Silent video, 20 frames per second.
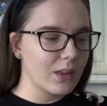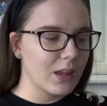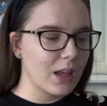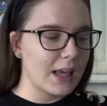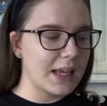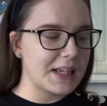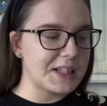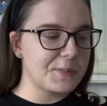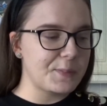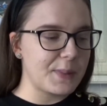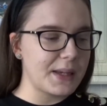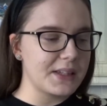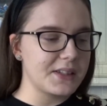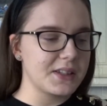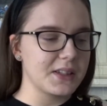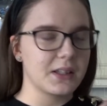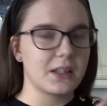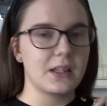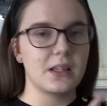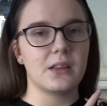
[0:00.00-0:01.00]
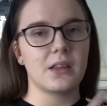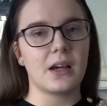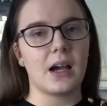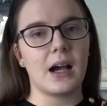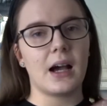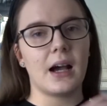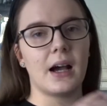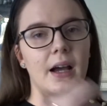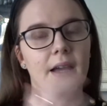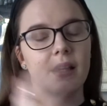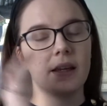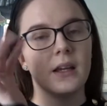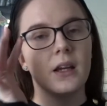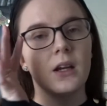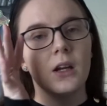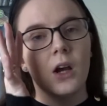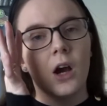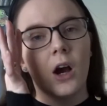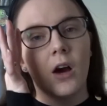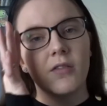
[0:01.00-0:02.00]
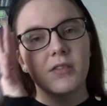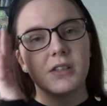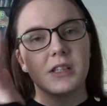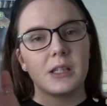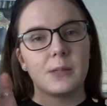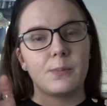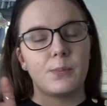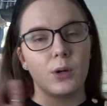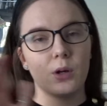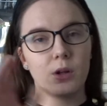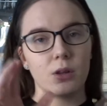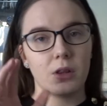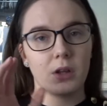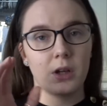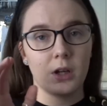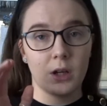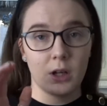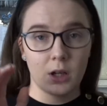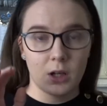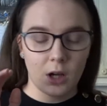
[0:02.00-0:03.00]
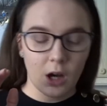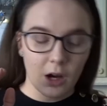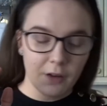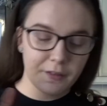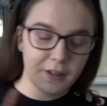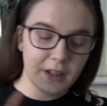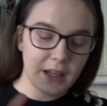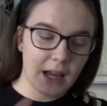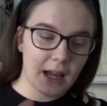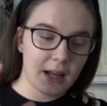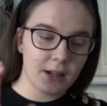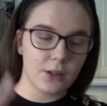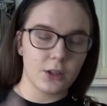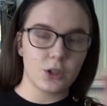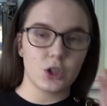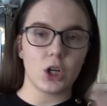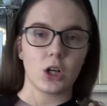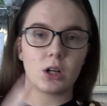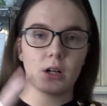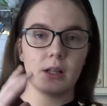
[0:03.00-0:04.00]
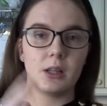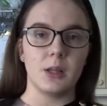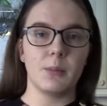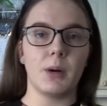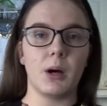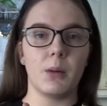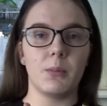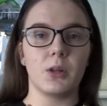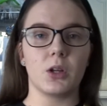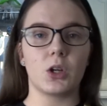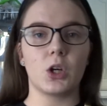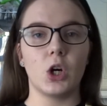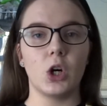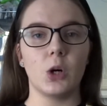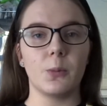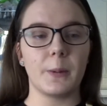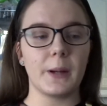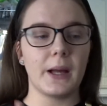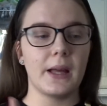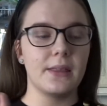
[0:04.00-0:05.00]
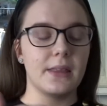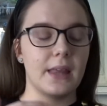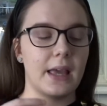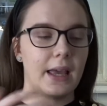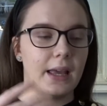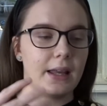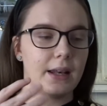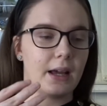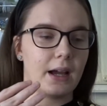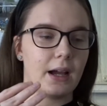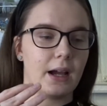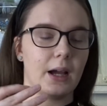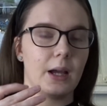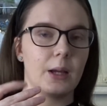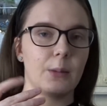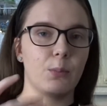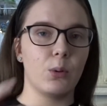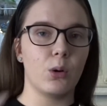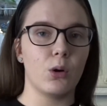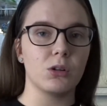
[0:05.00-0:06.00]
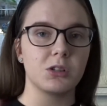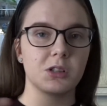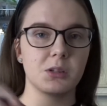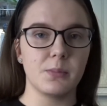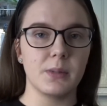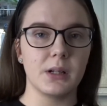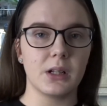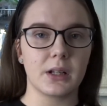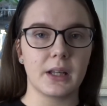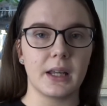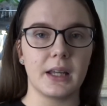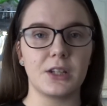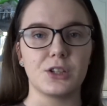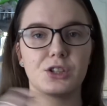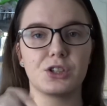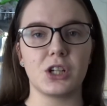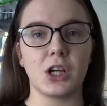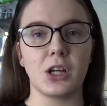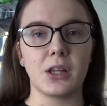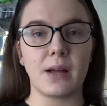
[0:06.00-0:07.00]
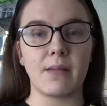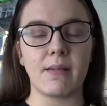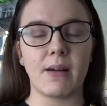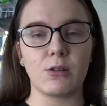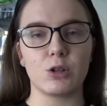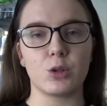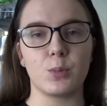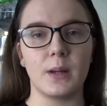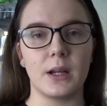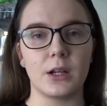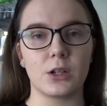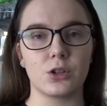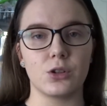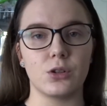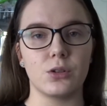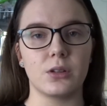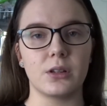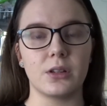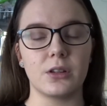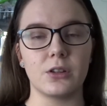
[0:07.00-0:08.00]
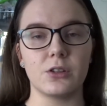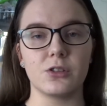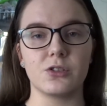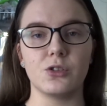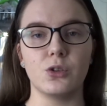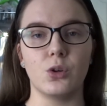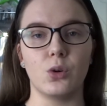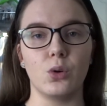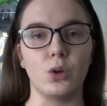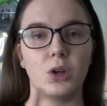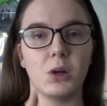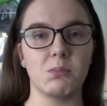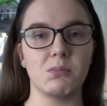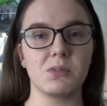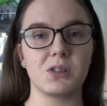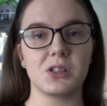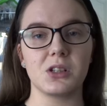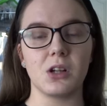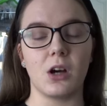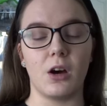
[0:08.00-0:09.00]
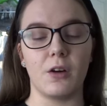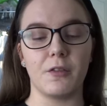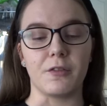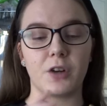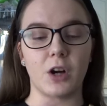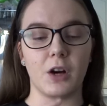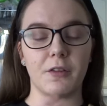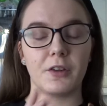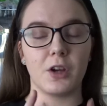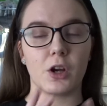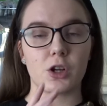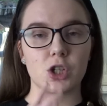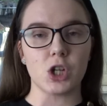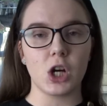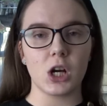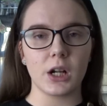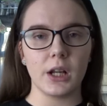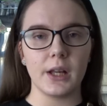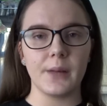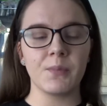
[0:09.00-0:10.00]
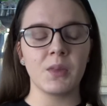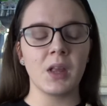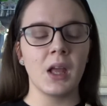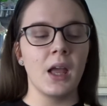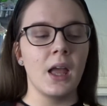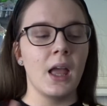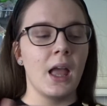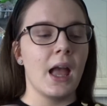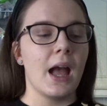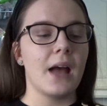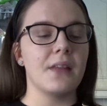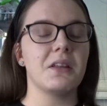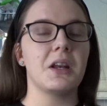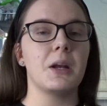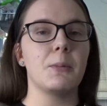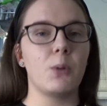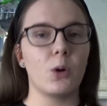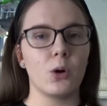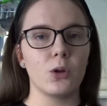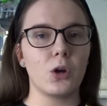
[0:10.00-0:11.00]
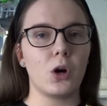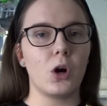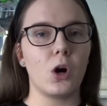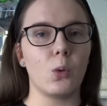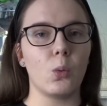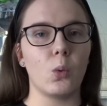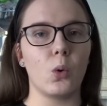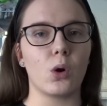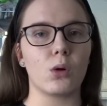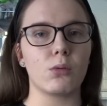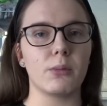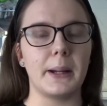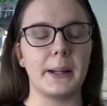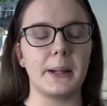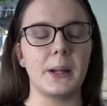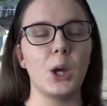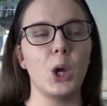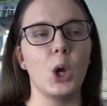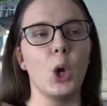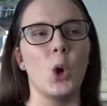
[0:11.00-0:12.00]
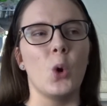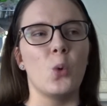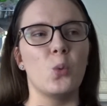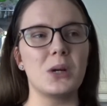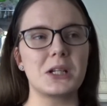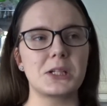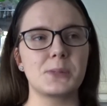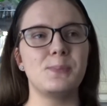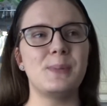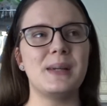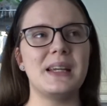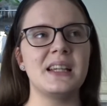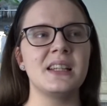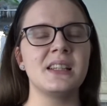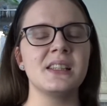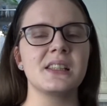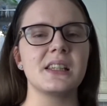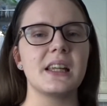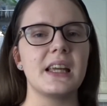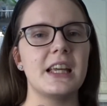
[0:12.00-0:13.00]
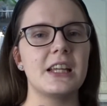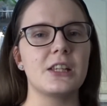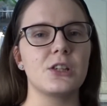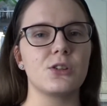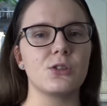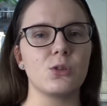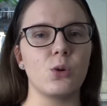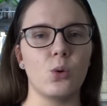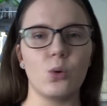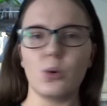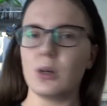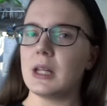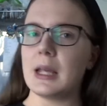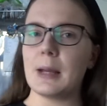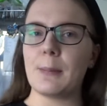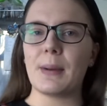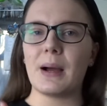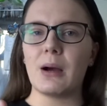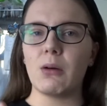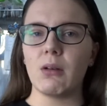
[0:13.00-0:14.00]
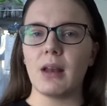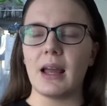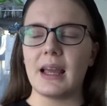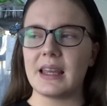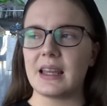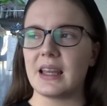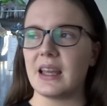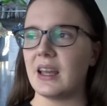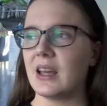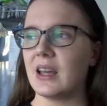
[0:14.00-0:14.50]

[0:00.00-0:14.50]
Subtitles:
is basically that I obviously put the coffee and the chocolate in the bottom of the cup, and then I pour some milk in, stir that around to make sure that there's no lumps of coffee or chocolate, and then I pour the hot water in, which means it's only about like